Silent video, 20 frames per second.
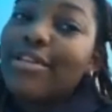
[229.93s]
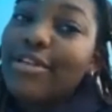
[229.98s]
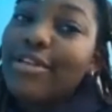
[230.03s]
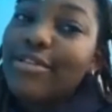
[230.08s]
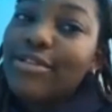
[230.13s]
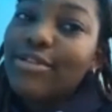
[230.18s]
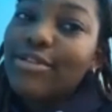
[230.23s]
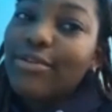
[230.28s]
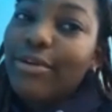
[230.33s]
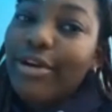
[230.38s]
a
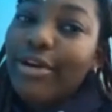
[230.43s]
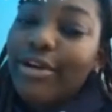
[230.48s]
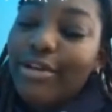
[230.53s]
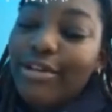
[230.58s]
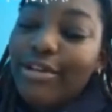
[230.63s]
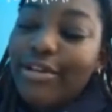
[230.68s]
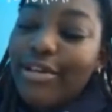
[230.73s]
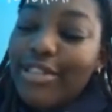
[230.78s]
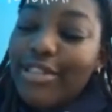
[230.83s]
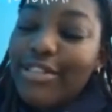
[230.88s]

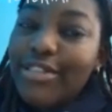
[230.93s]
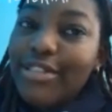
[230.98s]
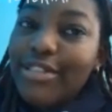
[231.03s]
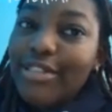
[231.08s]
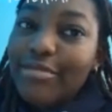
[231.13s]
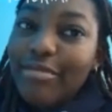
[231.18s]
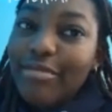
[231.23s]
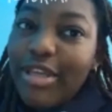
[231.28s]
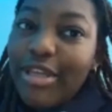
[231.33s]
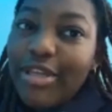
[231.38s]
tutorial, it's just
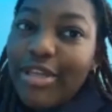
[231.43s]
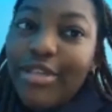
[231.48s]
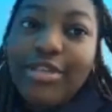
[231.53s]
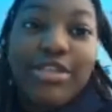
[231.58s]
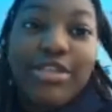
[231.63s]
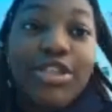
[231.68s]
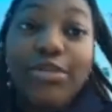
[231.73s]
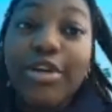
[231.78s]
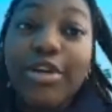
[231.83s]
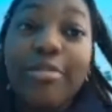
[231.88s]
me
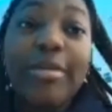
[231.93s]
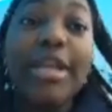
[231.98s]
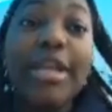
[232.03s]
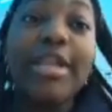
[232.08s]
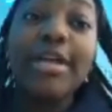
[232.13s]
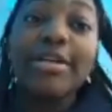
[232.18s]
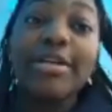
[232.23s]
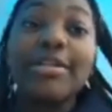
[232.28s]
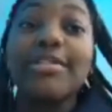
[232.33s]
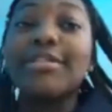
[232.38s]
doing my
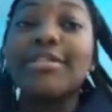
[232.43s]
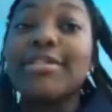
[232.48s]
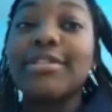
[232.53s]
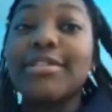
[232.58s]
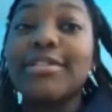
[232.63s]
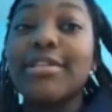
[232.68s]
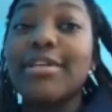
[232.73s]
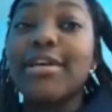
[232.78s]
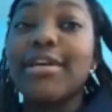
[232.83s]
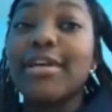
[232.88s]
nails.
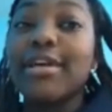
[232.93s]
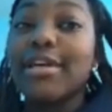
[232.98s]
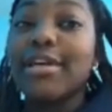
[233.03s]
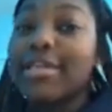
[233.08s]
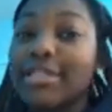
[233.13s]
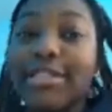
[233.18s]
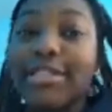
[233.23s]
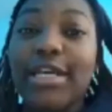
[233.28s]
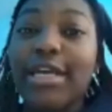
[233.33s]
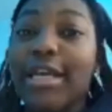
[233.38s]

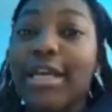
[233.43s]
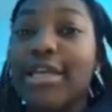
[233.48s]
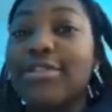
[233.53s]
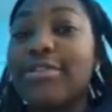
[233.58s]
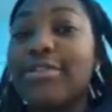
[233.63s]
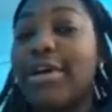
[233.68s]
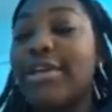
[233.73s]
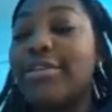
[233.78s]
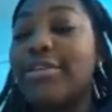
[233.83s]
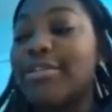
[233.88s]
So
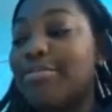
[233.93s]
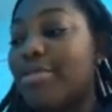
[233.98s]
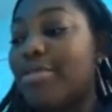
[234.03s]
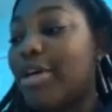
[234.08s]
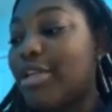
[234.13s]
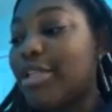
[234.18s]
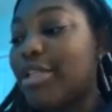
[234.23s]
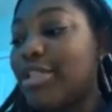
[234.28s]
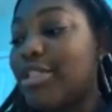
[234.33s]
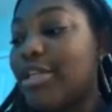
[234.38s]
I use
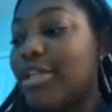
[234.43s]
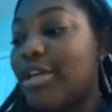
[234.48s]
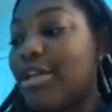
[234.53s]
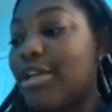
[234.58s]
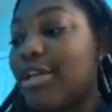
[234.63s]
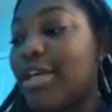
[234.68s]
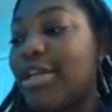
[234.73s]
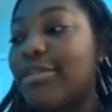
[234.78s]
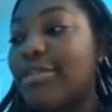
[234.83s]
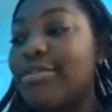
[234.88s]
Polygel,
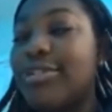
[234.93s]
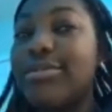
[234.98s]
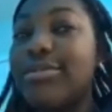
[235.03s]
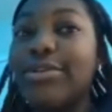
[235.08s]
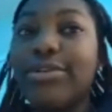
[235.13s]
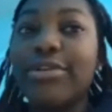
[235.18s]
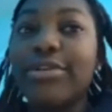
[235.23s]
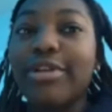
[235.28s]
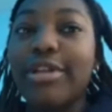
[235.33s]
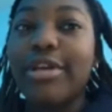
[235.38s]
I don't do
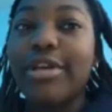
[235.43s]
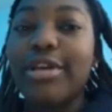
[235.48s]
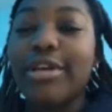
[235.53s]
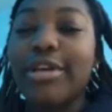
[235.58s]
acrylic.